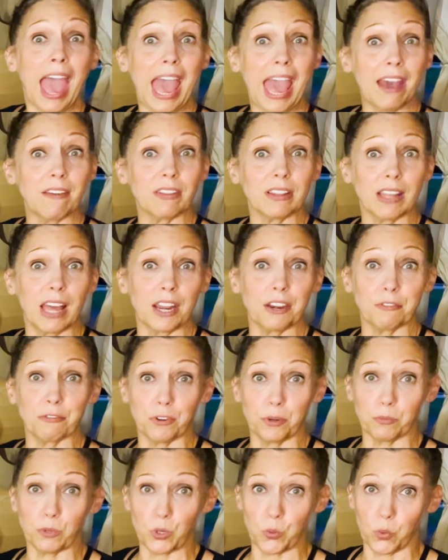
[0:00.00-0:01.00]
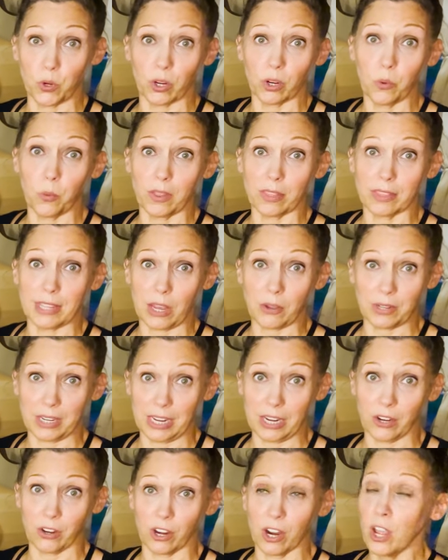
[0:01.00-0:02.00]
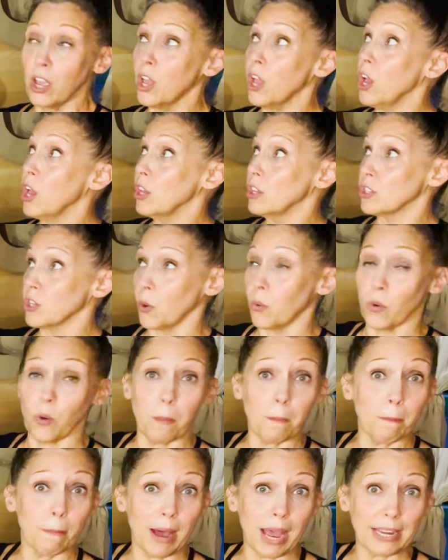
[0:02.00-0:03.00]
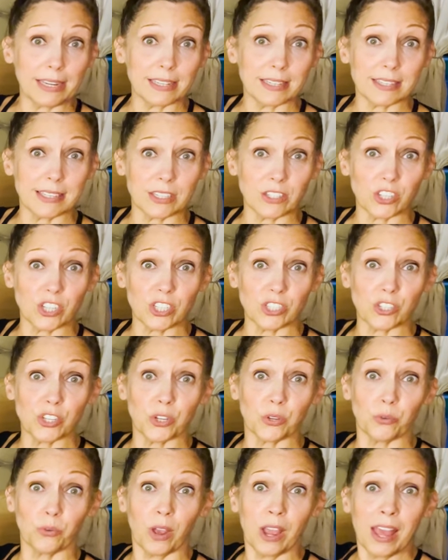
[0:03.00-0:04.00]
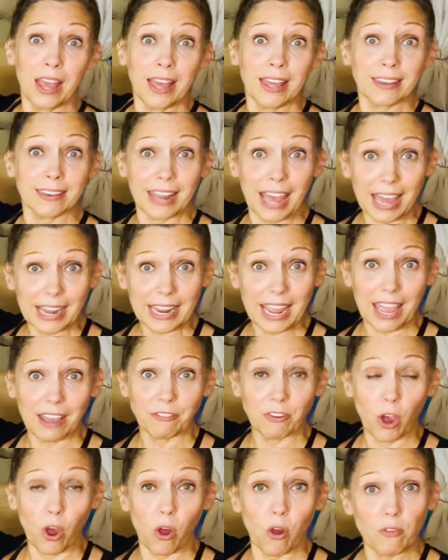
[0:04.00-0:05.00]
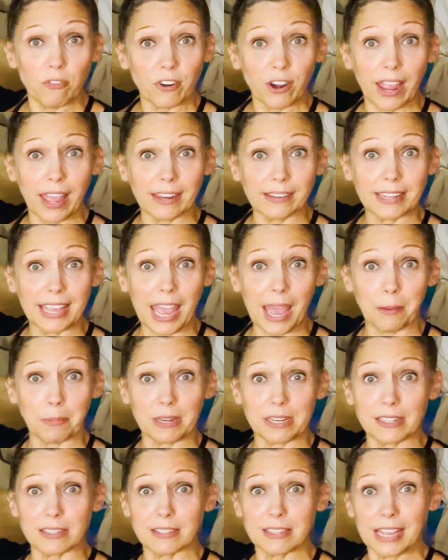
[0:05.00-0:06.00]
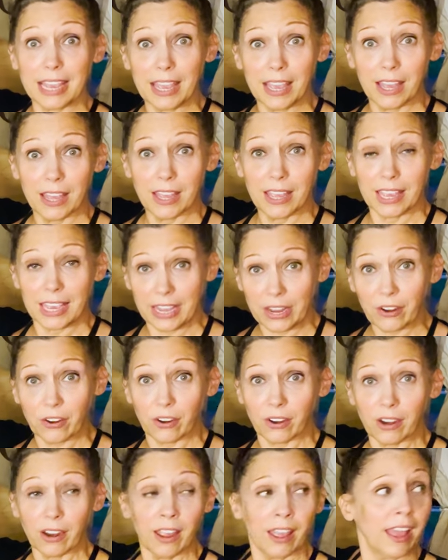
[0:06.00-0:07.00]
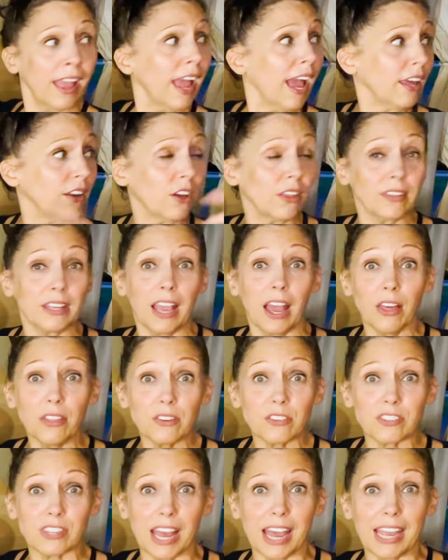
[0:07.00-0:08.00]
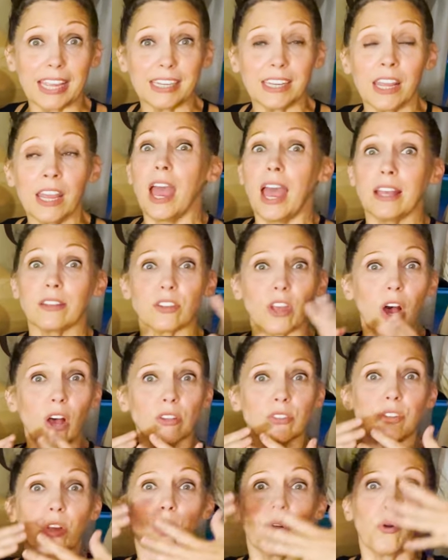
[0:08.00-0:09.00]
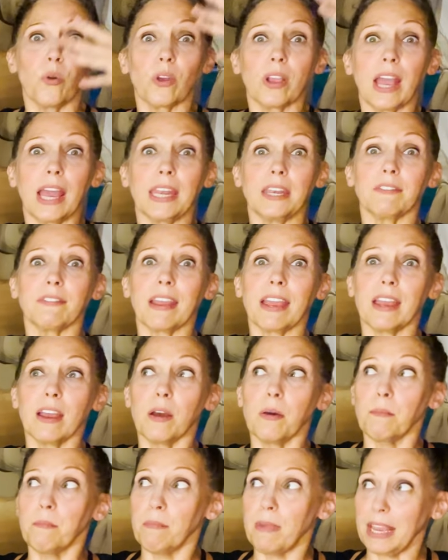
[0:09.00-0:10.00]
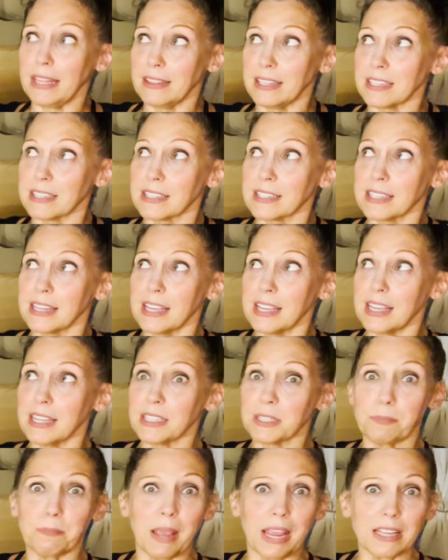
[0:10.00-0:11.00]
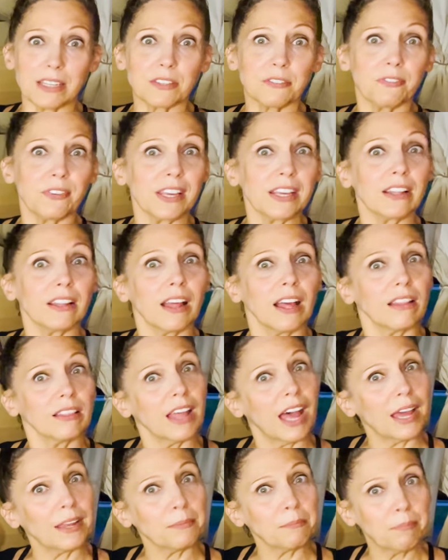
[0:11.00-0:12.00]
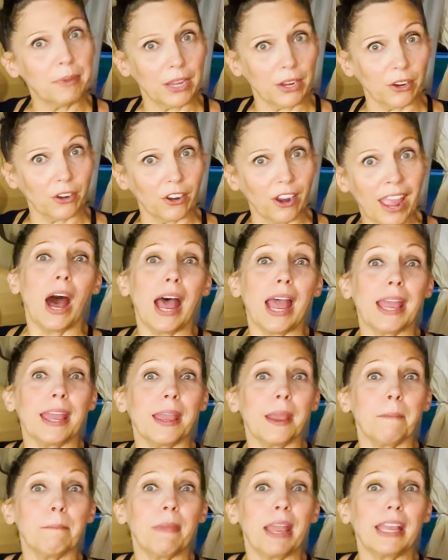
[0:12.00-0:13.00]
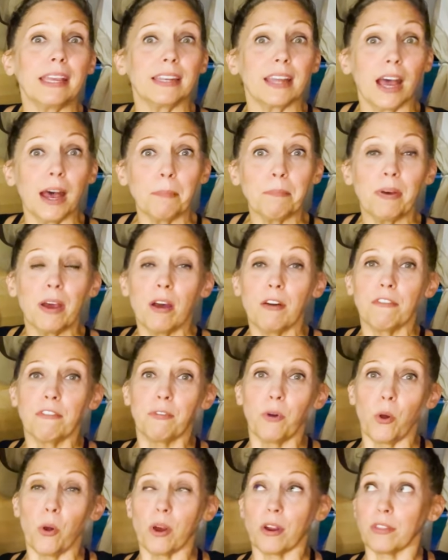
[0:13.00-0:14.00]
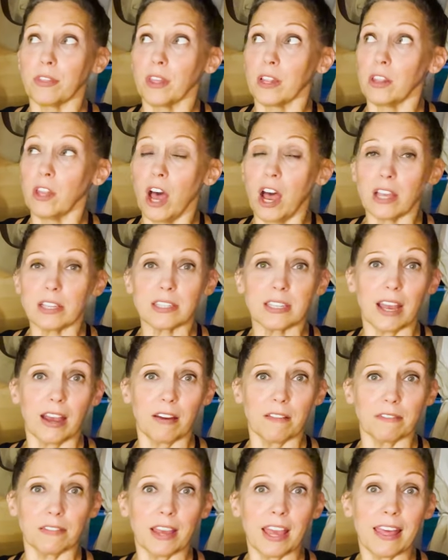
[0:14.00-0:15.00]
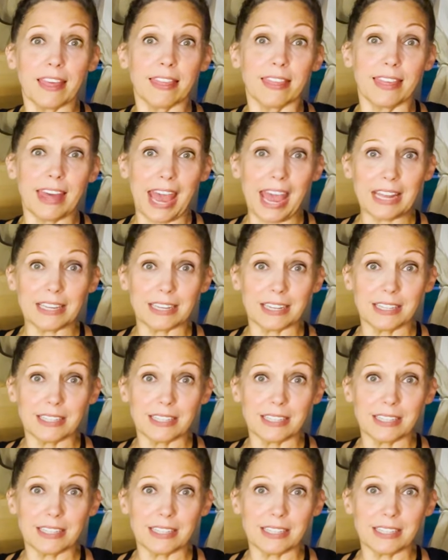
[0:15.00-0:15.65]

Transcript: have a lot of room to work with down here. So my decision to not have overhead cabinets here and on the other side has also kind of made this space feel a lot bigger. I made up for the loss of that